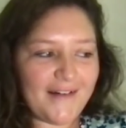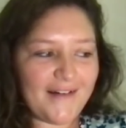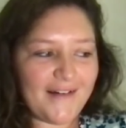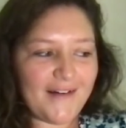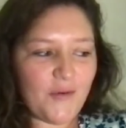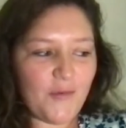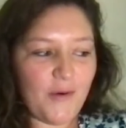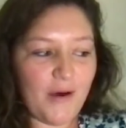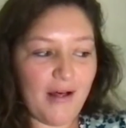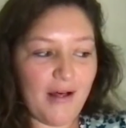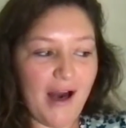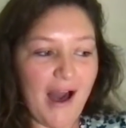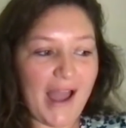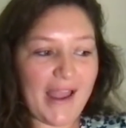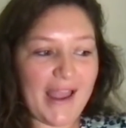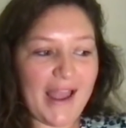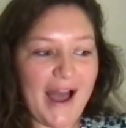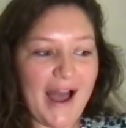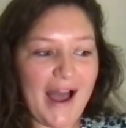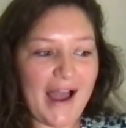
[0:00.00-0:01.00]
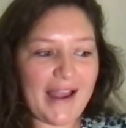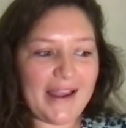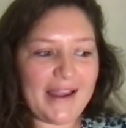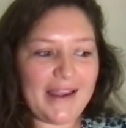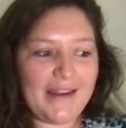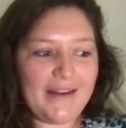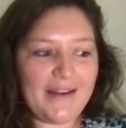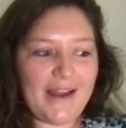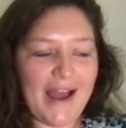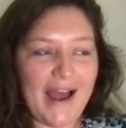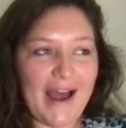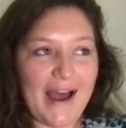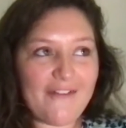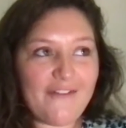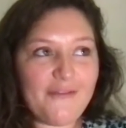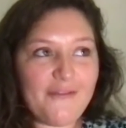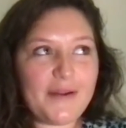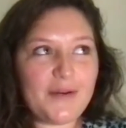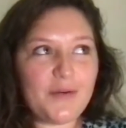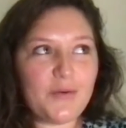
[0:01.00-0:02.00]
well, I
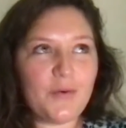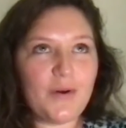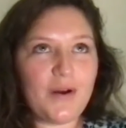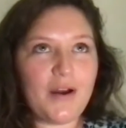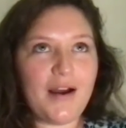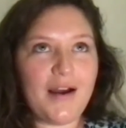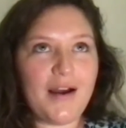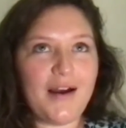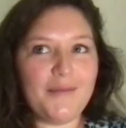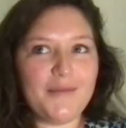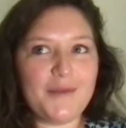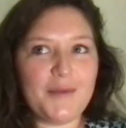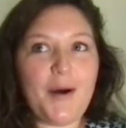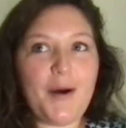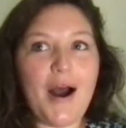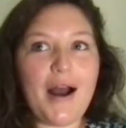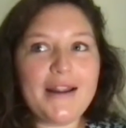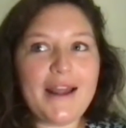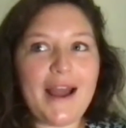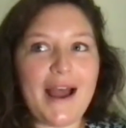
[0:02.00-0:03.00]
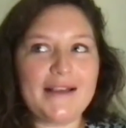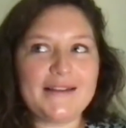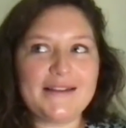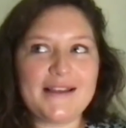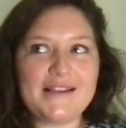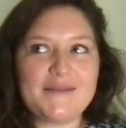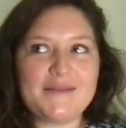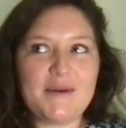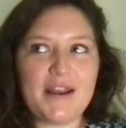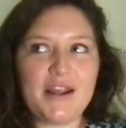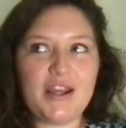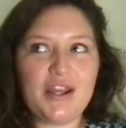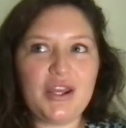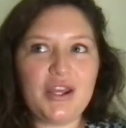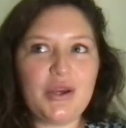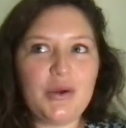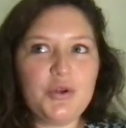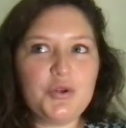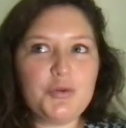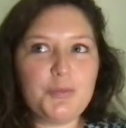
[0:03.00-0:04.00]
have been, the podcast has been a
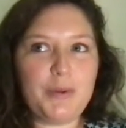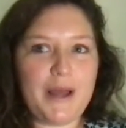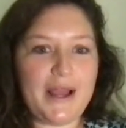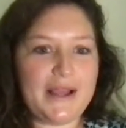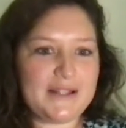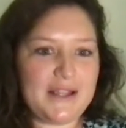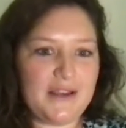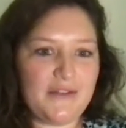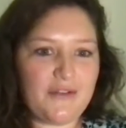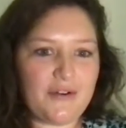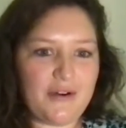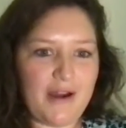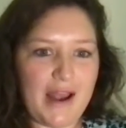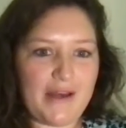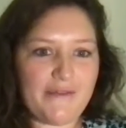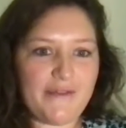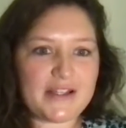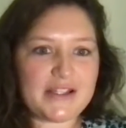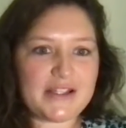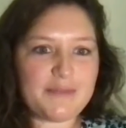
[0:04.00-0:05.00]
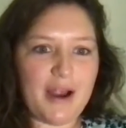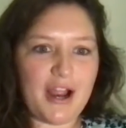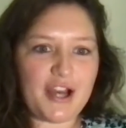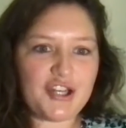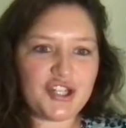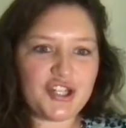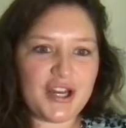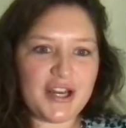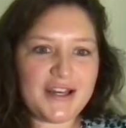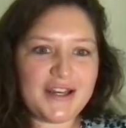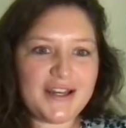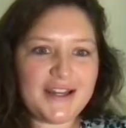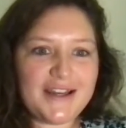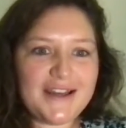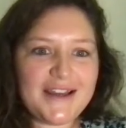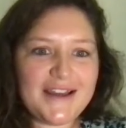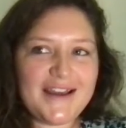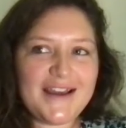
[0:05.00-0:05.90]
huge place of creative expression,